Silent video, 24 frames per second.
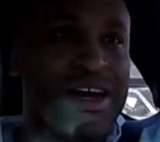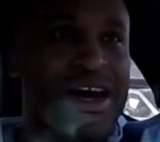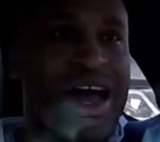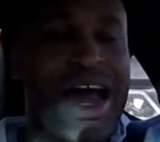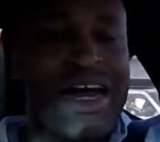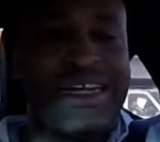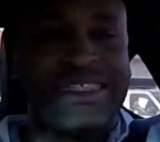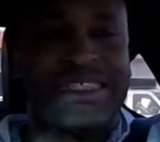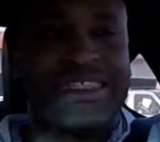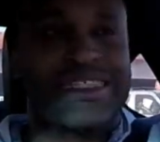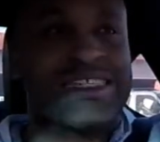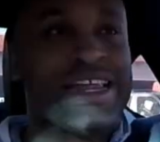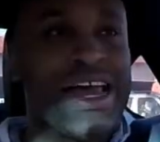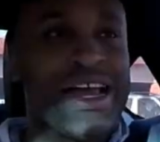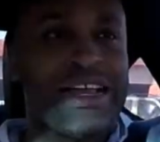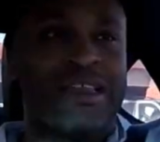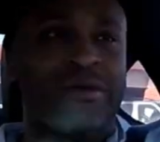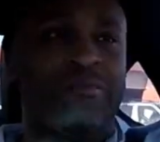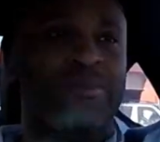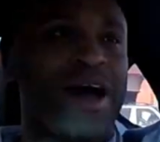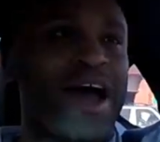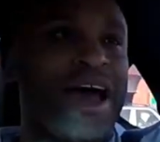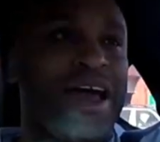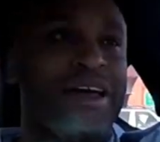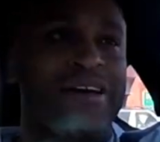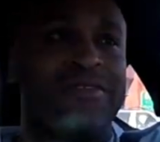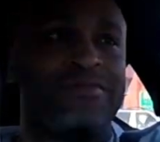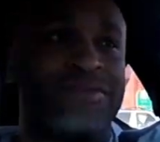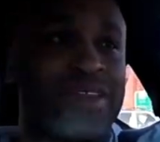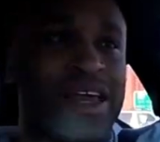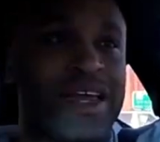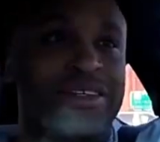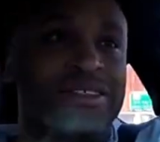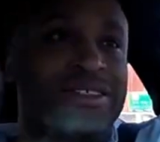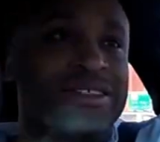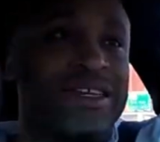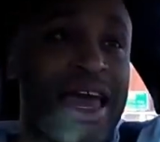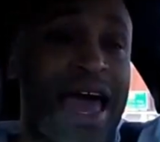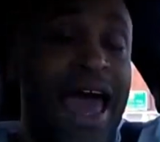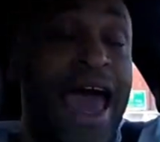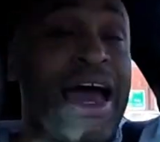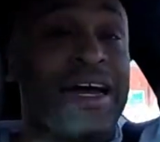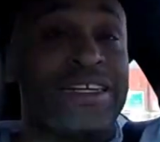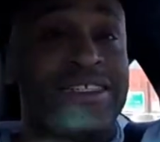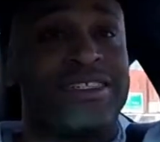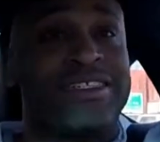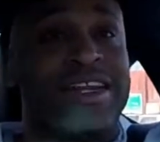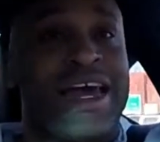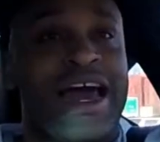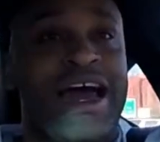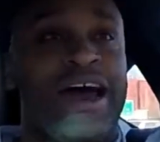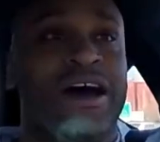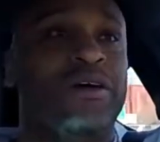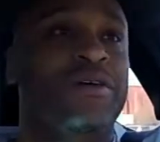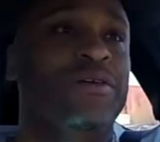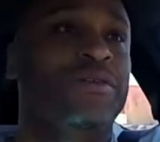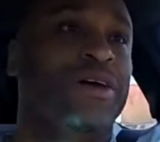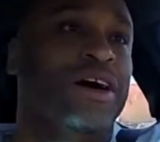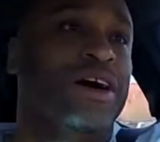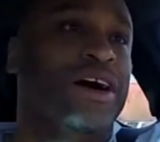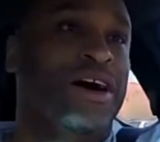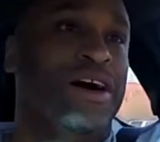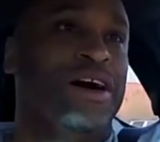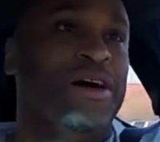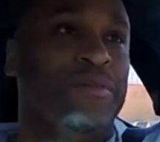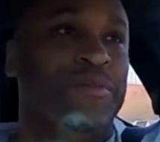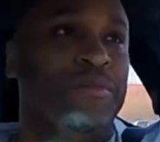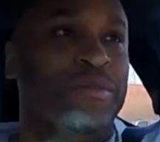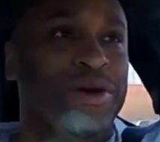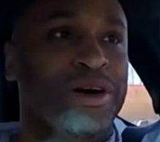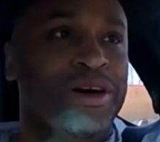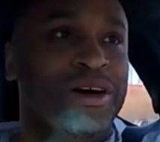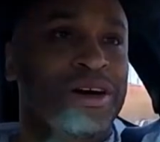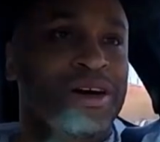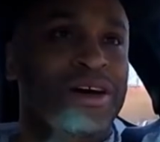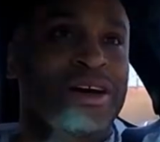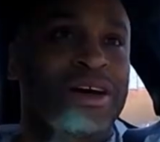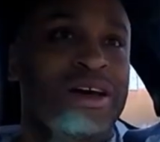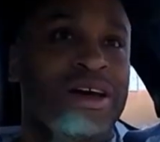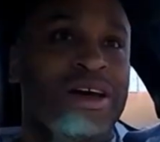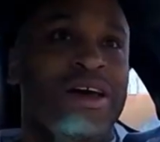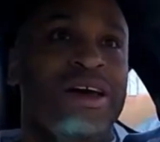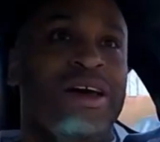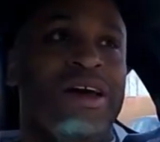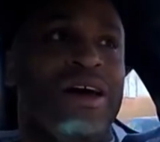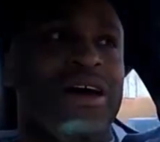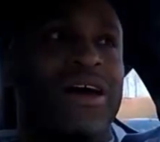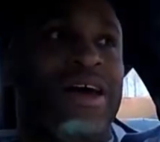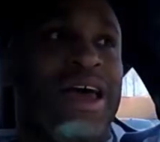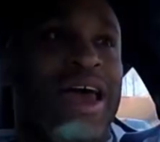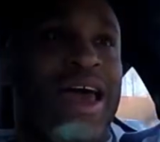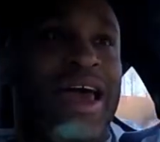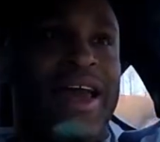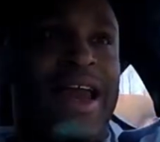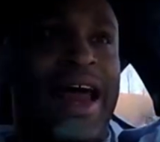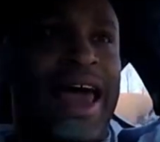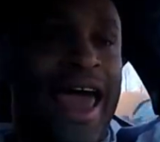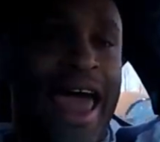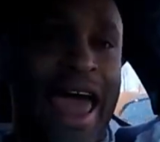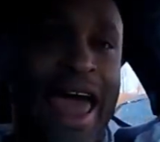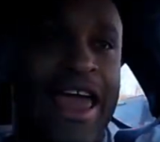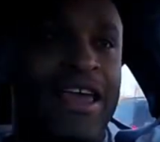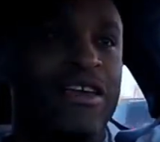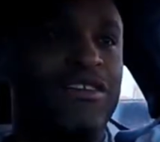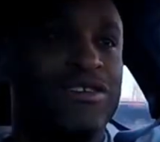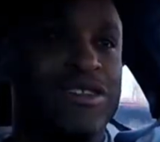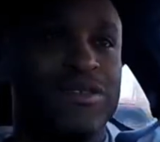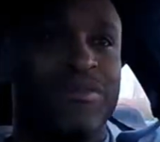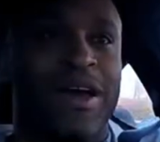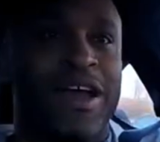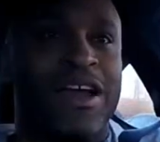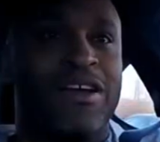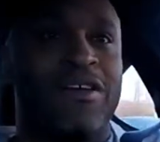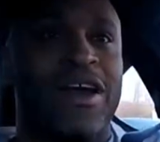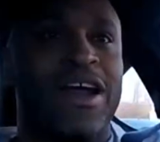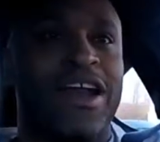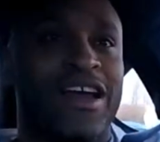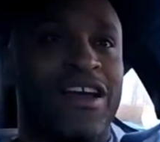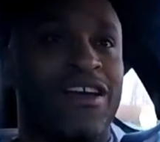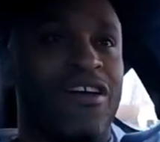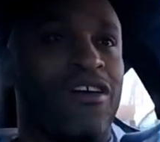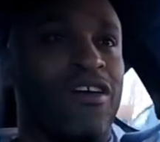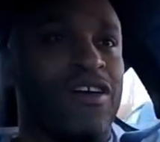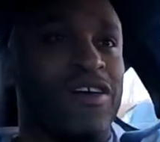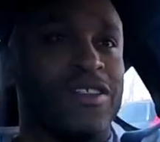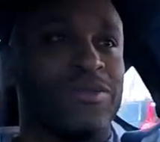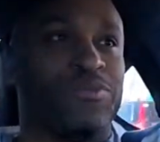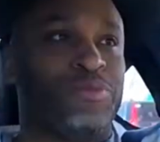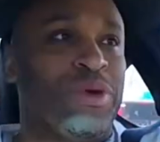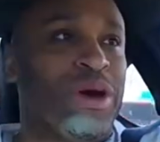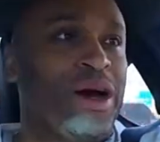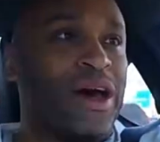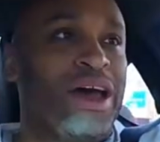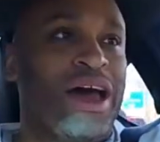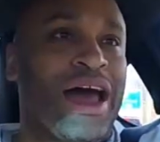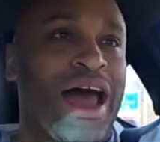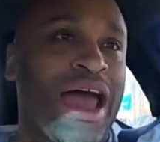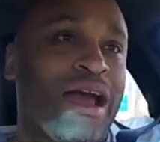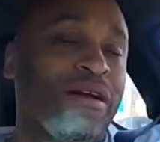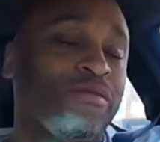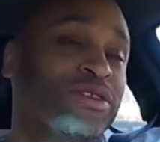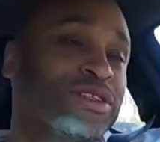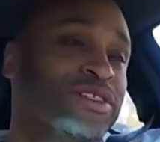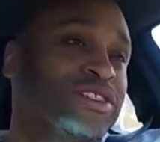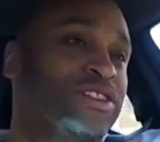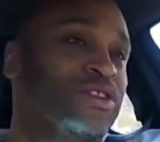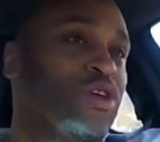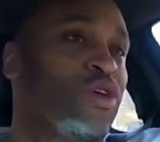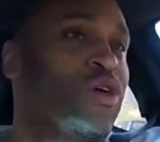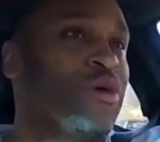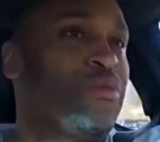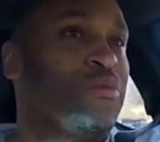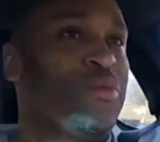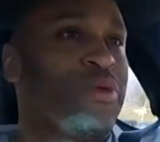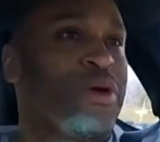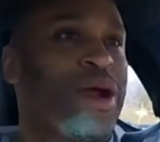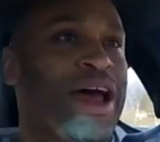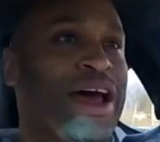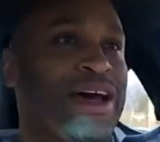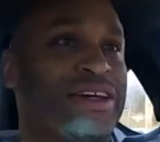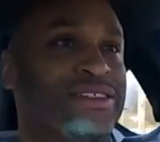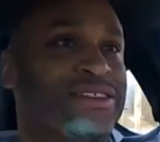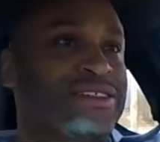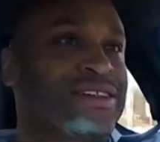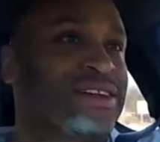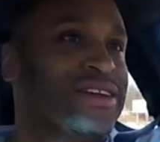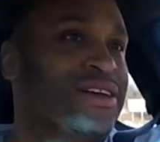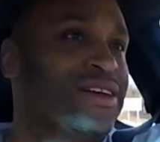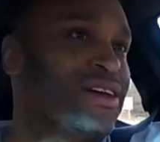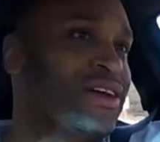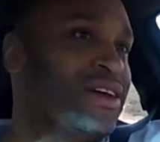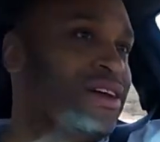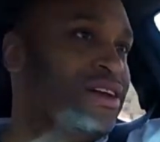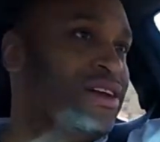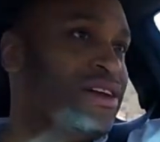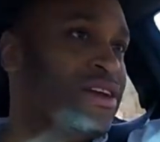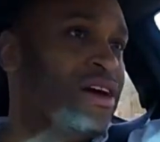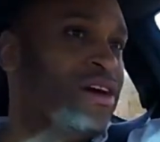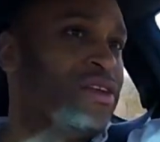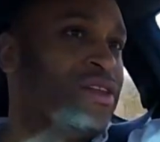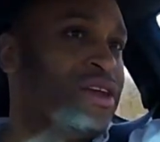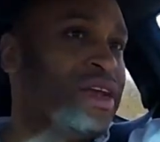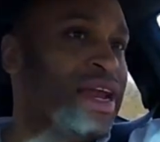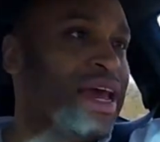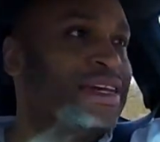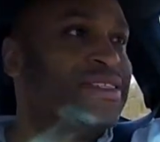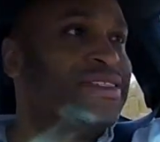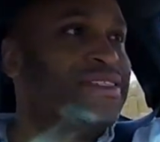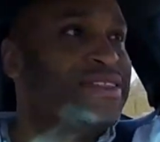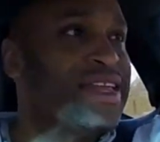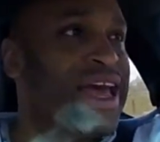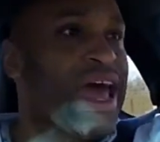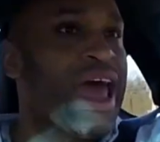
I just like to buy things cash now. Um, and I hate using my credit cards, but I was so impressed. You know, the next